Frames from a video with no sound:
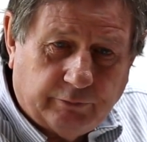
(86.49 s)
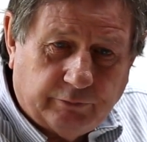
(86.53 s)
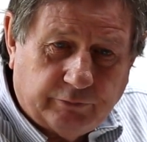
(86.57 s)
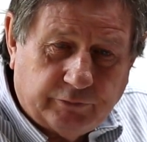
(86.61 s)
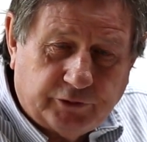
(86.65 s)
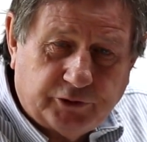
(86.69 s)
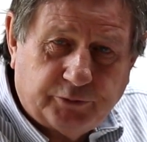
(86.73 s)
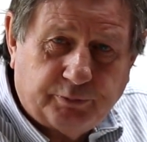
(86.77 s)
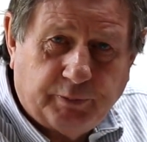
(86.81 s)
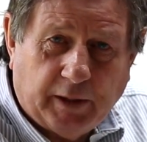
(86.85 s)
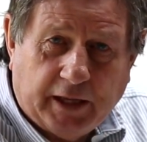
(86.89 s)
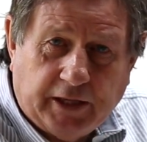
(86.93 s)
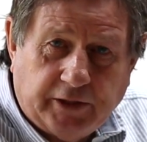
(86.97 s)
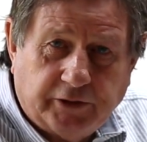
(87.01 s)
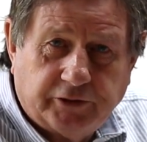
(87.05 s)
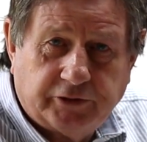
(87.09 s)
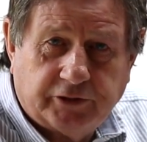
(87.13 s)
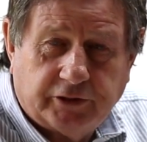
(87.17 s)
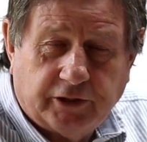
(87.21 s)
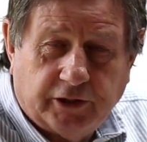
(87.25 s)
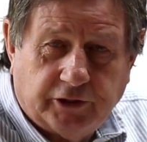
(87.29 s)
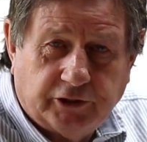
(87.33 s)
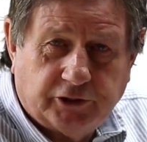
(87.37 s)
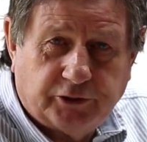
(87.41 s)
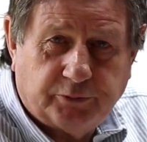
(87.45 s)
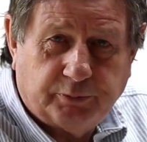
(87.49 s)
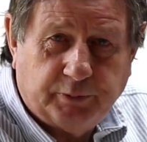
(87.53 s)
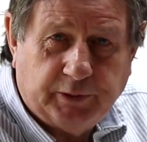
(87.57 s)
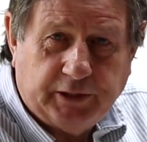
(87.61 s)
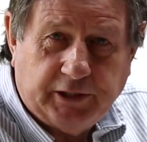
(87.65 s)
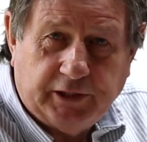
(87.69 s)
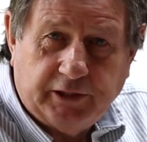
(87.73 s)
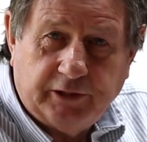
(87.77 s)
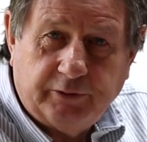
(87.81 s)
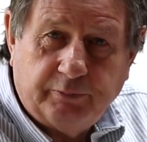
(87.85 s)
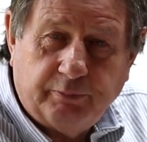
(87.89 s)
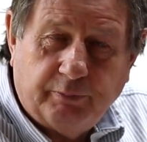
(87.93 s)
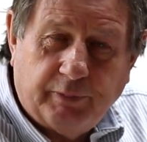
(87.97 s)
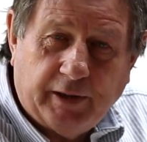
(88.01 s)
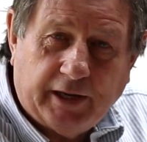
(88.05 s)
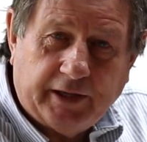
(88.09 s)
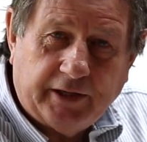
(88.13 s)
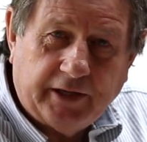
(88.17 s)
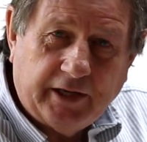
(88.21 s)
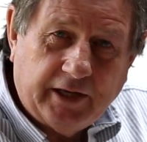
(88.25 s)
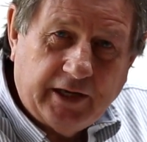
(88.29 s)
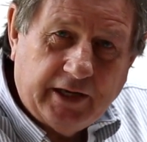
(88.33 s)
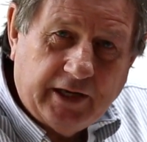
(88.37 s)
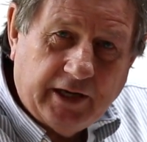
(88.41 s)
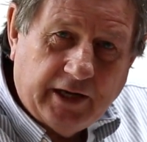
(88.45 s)
space and speed, but
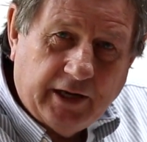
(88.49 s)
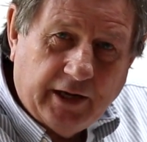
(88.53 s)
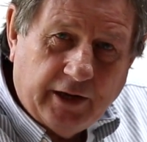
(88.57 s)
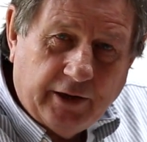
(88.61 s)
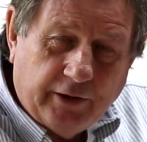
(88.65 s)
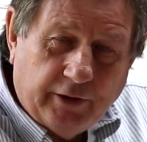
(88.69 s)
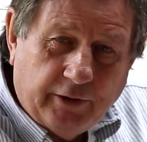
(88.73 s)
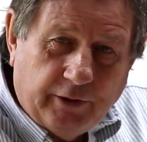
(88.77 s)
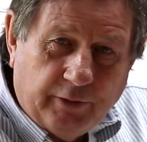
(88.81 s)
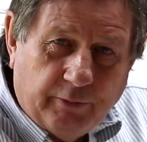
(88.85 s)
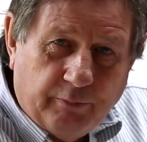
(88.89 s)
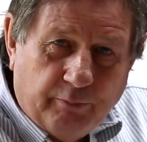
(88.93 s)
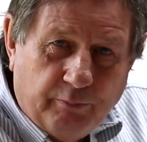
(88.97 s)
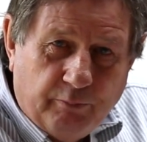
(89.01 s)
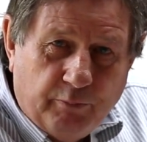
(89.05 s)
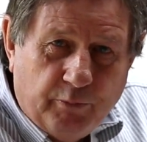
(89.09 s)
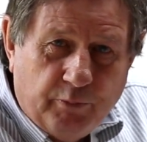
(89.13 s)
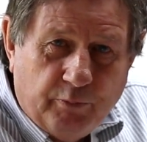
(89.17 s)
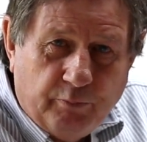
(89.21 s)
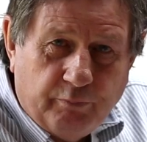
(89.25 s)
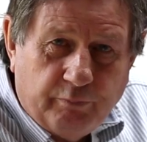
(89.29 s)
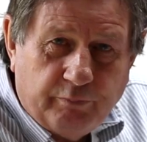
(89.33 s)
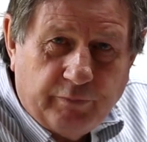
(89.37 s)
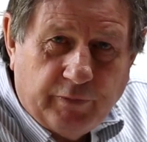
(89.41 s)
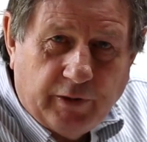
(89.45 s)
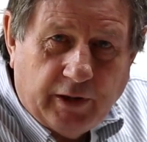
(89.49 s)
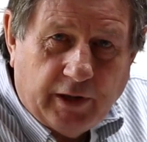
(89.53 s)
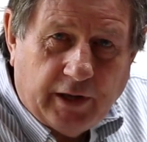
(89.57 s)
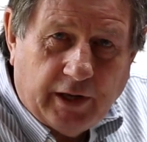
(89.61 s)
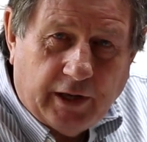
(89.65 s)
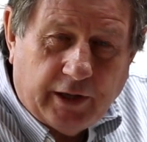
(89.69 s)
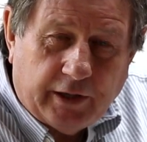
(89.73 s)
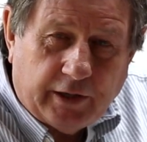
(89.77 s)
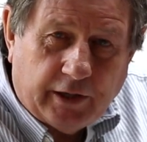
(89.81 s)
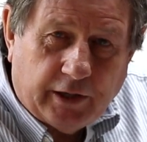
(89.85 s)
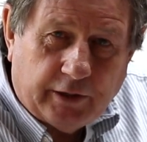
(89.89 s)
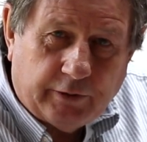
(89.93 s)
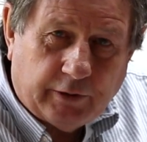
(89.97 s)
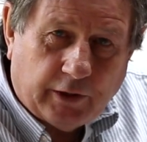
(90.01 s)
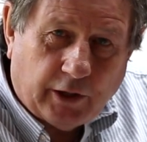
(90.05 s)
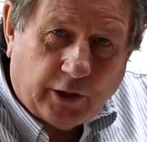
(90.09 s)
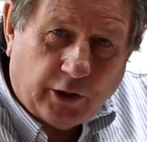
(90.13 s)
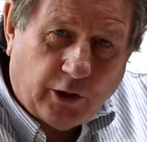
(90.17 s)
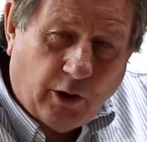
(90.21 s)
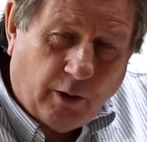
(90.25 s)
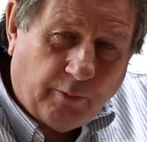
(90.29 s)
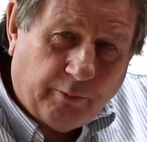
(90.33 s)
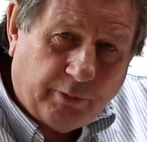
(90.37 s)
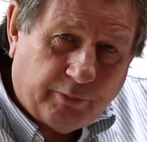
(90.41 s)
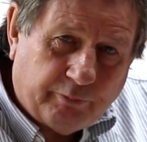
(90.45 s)

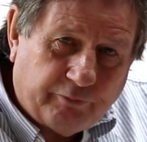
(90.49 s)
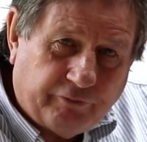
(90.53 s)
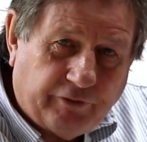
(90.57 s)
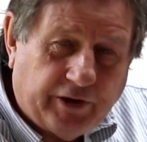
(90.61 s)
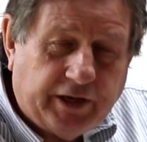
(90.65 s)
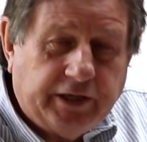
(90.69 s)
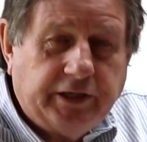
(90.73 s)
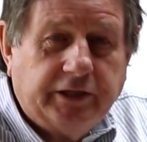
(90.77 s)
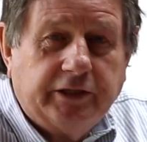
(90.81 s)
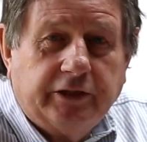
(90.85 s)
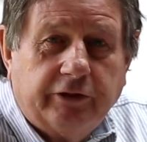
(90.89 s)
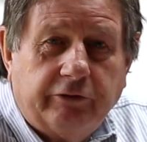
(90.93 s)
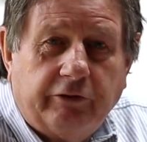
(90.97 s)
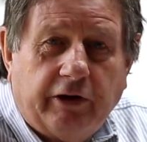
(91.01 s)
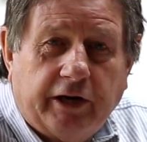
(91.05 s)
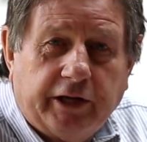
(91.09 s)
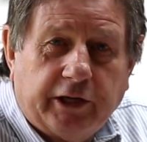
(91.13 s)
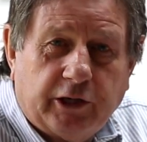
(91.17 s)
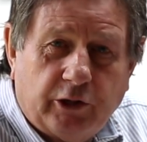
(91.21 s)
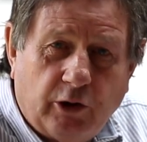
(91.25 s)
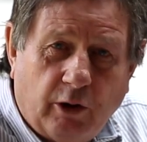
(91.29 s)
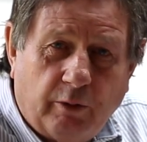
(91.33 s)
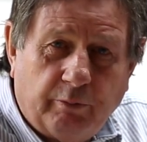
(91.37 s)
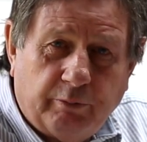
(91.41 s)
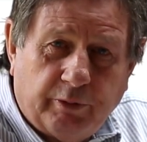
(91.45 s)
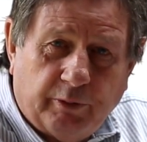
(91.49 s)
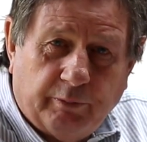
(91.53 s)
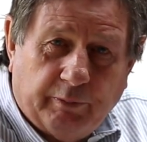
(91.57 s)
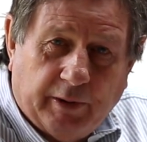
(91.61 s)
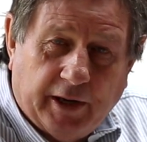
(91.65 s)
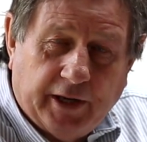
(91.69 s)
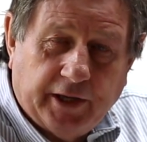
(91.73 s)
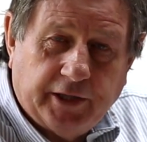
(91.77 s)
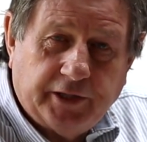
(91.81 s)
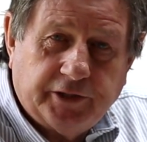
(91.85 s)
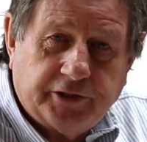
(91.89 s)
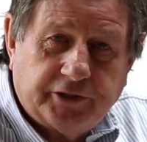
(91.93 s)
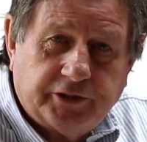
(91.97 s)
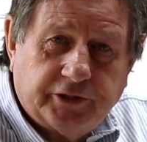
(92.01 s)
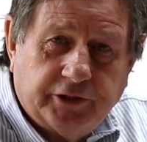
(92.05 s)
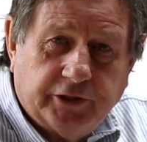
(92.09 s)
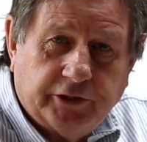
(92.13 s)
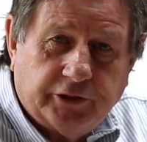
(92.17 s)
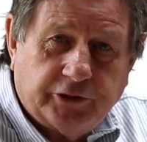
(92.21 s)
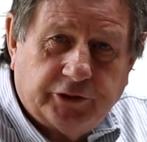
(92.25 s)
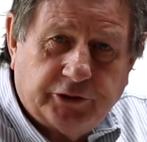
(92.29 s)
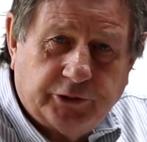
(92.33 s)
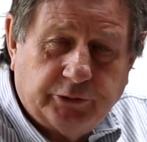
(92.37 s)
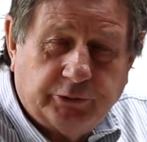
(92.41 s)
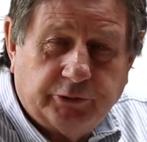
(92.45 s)
finding the right compromise
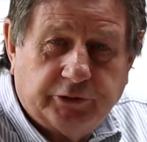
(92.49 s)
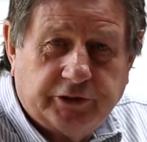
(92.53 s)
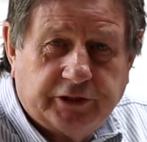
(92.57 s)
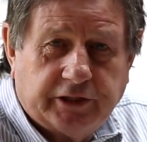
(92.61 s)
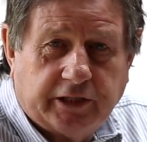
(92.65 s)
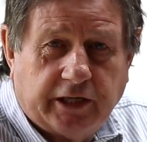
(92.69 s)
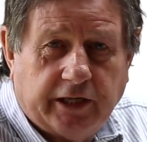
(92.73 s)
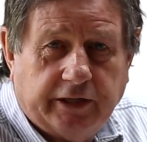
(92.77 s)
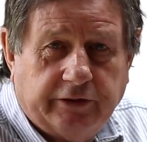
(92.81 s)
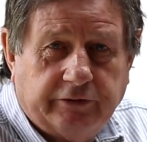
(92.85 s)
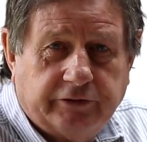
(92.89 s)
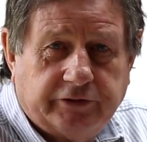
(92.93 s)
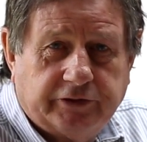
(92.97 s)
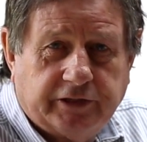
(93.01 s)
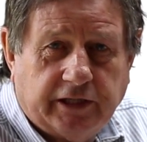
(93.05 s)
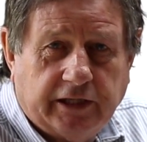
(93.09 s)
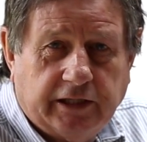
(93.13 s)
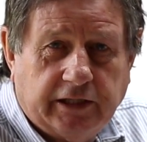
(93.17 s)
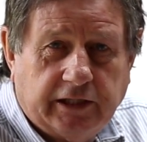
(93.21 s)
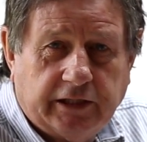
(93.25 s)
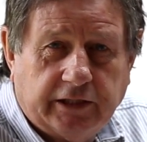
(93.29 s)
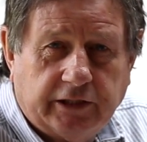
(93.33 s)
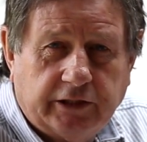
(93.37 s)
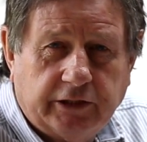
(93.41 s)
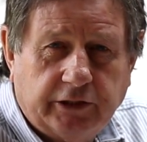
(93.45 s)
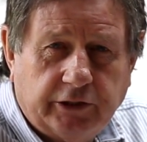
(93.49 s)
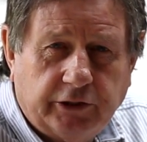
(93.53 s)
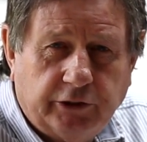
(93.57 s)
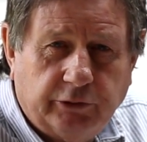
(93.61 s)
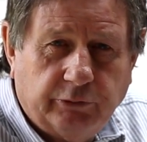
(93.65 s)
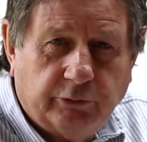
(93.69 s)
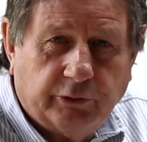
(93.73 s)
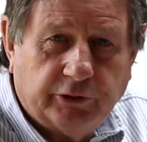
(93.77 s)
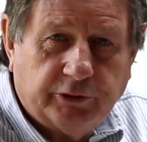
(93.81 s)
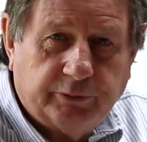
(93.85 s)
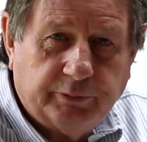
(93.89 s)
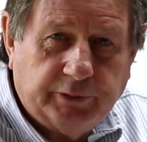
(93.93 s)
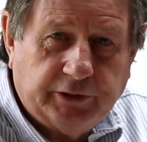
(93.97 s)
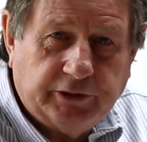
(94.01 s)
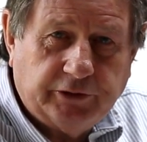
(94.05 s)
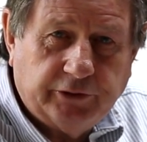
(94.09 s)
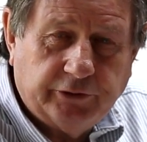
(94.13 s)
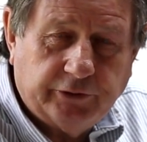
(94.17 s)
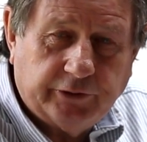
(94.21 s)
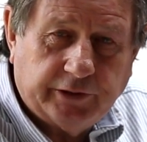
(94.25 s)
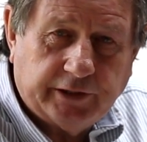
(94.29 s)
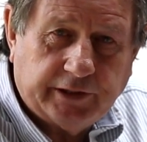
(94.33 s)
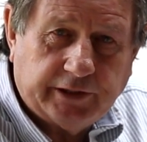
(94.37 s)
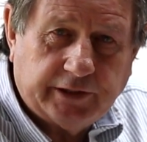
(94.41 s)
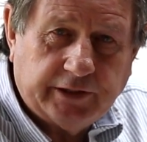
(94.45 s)
that suits the kind of sailing you want to be
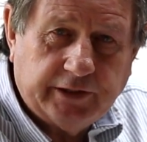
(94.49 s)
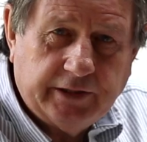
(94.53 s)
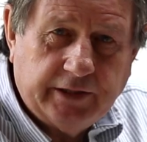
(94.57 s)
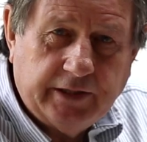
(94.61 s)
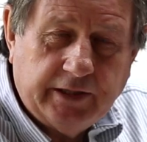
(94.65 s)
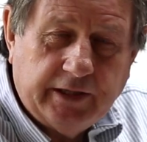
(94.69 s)
doing.